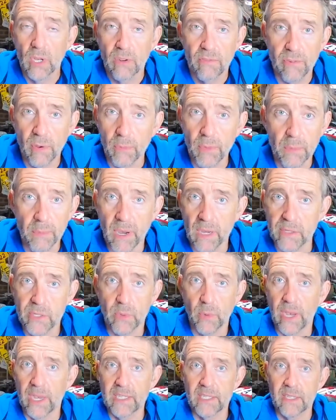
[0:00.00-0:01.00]
from the
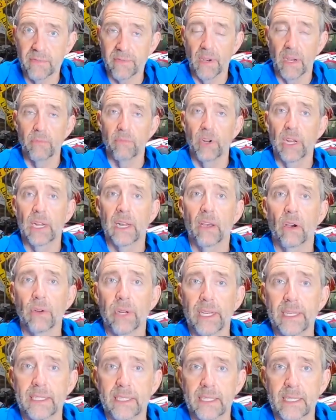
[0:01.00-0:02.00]
motorways, if I'm really
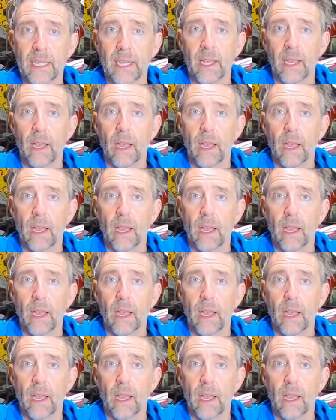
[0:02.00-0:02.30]
honest.